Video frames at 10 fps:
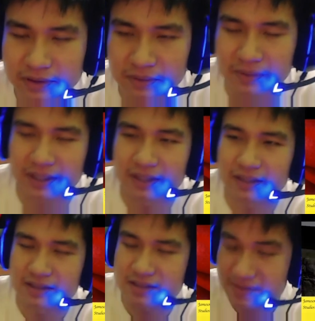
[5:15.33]
my god,
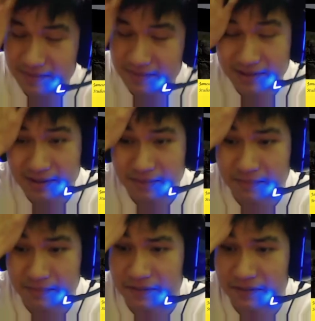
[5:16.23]
this
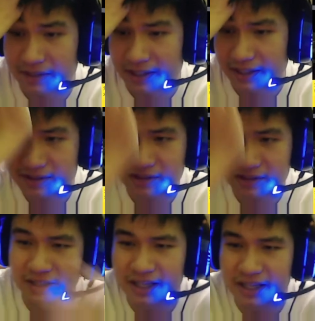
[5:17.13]
buffering. Sorry, guys.